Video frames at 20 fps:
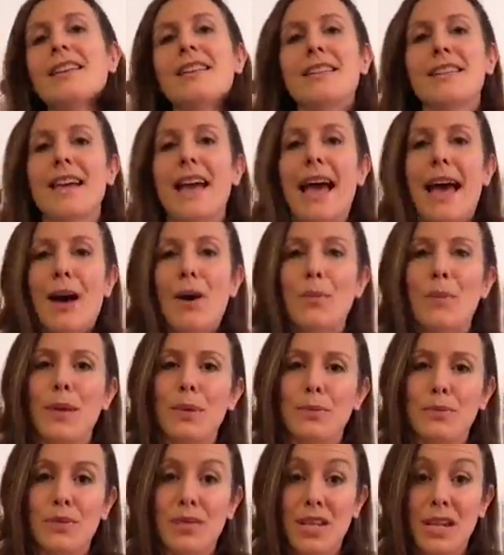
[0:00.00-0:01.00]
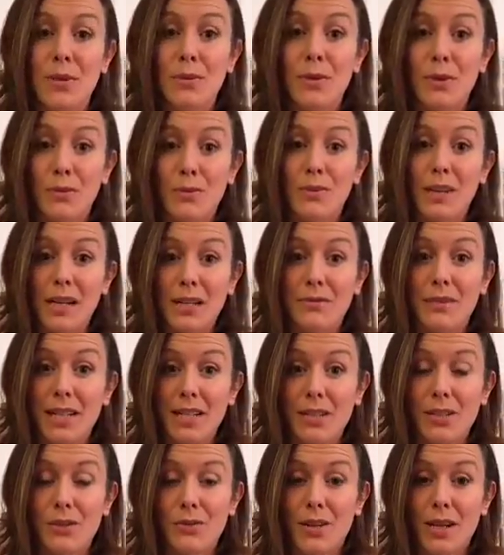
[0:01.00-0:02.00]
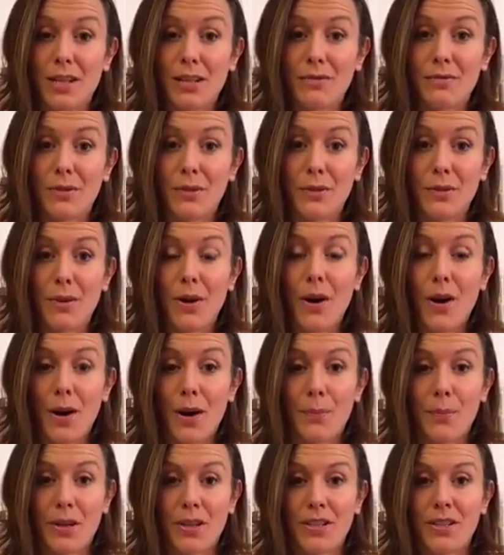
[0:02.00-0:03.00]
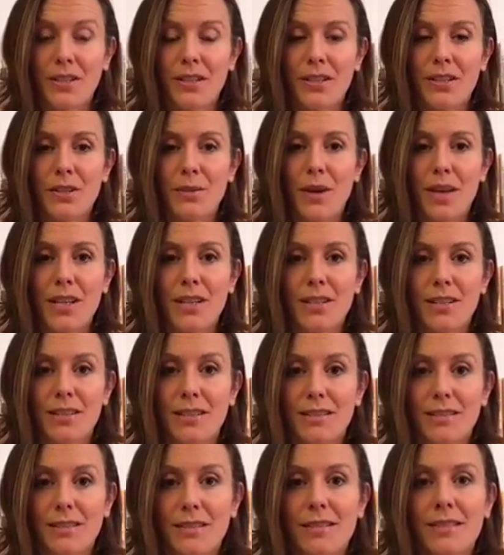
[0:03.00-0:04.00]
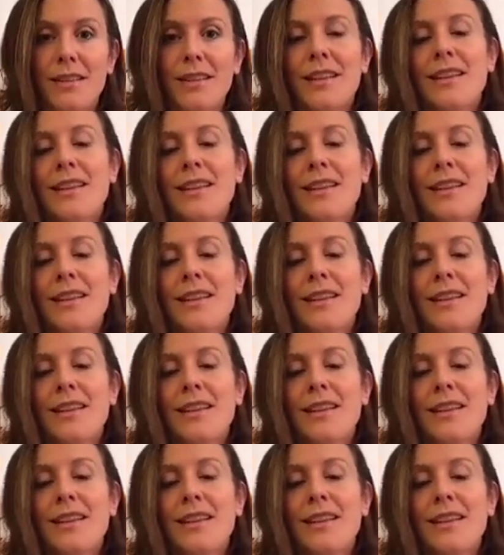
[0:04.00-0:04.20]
to help people deal with really, really stressful, high pressure situations.